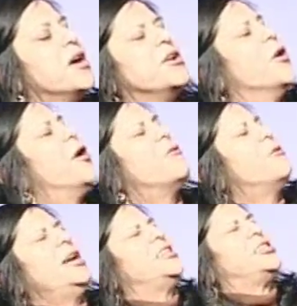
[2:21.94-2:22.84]
You're
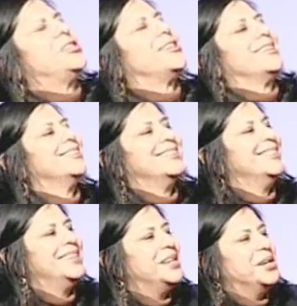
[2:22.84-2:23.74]
rich.
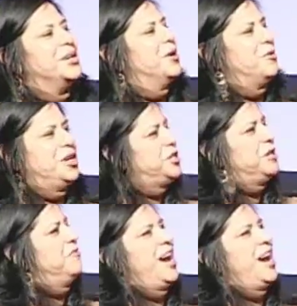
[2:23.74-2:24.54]
You're rich in